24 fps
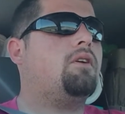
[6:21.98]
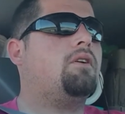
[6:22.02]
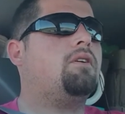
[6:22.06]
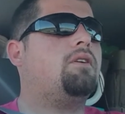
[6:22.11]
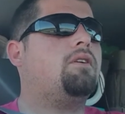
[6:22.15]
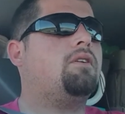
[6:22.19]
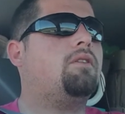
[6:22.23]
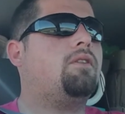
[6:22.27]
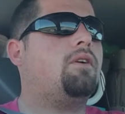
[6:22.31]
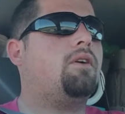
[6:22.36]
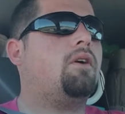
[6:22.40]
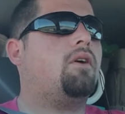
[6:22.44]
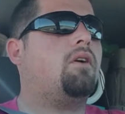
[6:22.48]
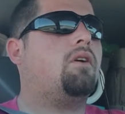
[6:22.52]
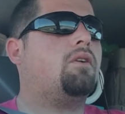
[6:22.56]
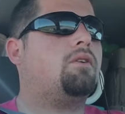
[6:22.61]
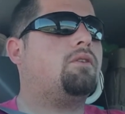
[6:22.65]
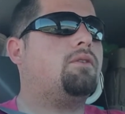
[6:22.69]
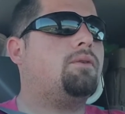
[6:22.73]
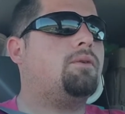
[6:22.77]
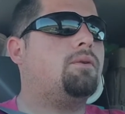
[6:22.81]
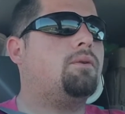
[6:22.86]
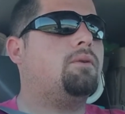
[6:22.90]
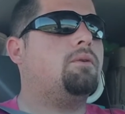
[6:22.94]
there are
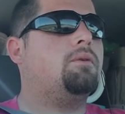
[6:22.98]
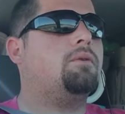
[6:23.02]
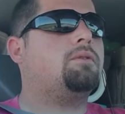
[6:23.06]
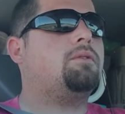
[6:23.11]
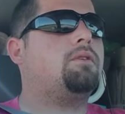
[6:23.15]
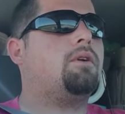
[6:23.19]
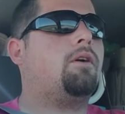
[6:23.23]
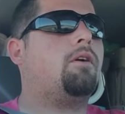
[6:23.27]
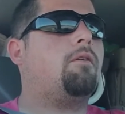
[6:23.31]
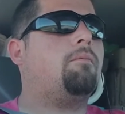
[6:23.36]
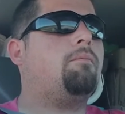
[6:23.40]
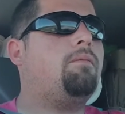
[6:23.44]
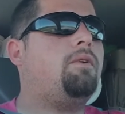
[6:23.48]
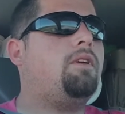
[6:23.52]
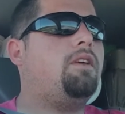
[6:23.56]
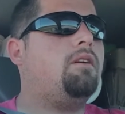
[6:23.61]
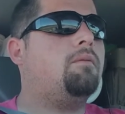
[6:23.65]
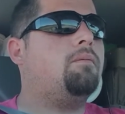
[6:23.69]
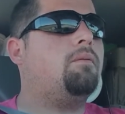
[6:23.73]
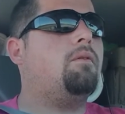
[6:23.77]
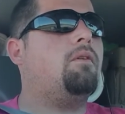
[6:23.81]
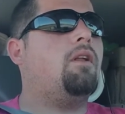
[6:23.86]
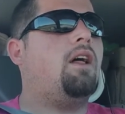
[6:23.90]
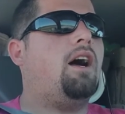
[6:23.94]
tools, there are
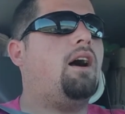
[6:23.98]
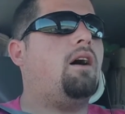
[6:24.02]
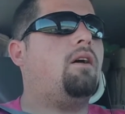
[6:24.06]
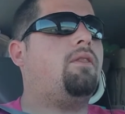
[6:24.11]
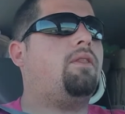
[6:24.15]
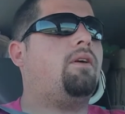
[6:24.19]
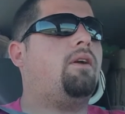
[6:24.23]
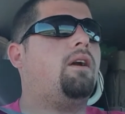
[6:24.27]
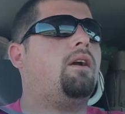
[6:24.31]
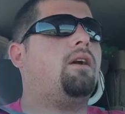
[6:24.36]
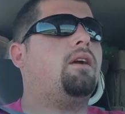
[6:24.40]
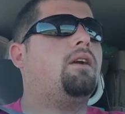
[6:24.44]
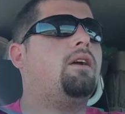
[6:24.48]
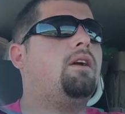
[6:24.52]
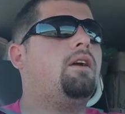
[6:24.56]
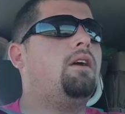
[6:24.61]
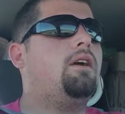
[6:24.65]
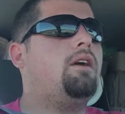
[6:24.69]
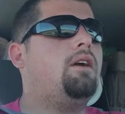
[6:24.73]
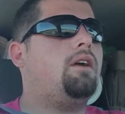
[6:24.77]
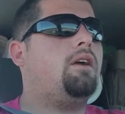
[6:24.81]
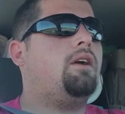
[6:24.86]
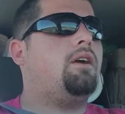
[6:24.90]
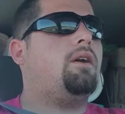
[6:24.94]
people out there,
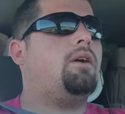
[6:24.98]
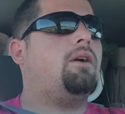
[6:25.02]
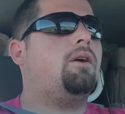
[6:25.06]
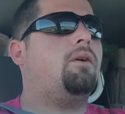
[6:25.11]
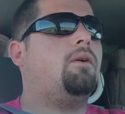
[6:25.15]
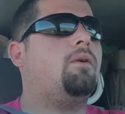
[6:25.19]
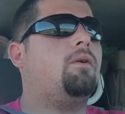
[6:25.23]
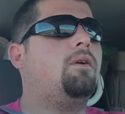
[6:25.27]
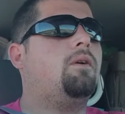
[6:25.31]
you know.